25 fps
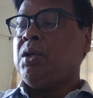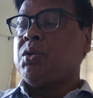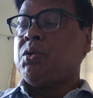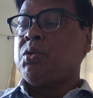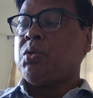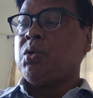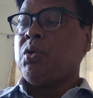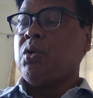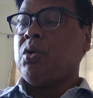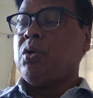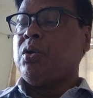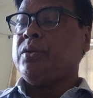
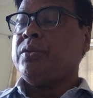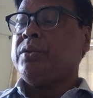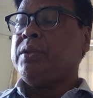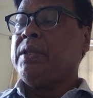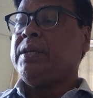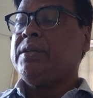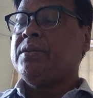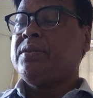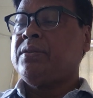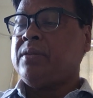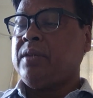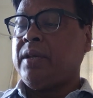So
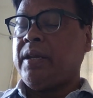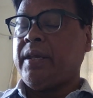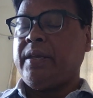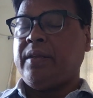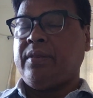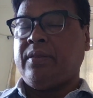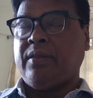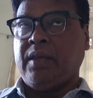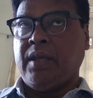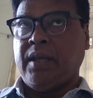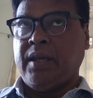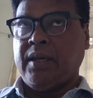these three
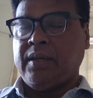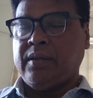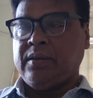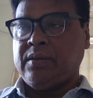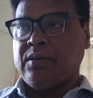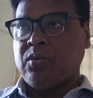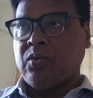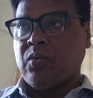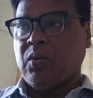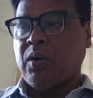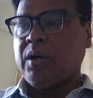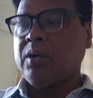
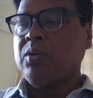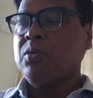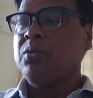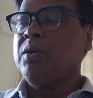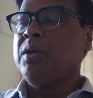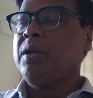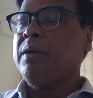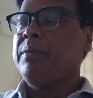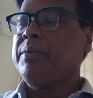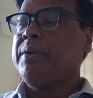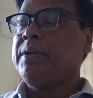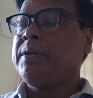things what we
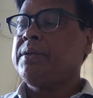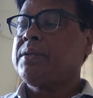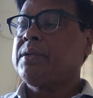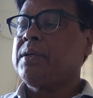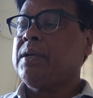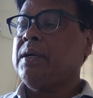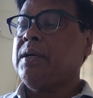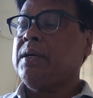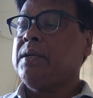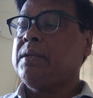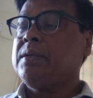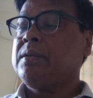have
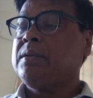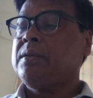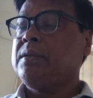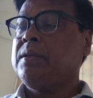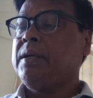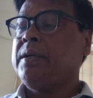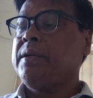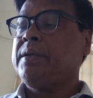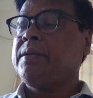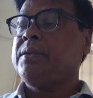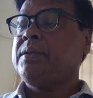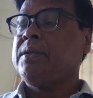discussed,
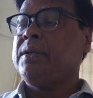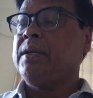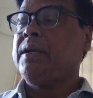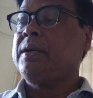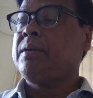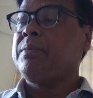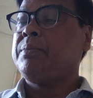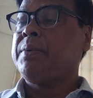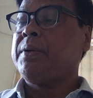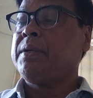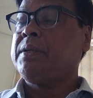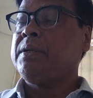that is
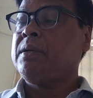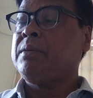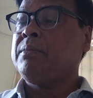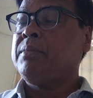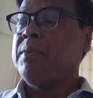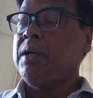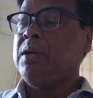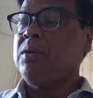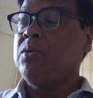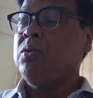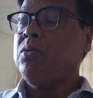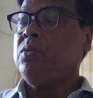net present
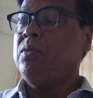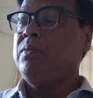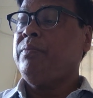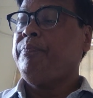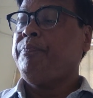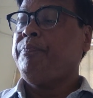value,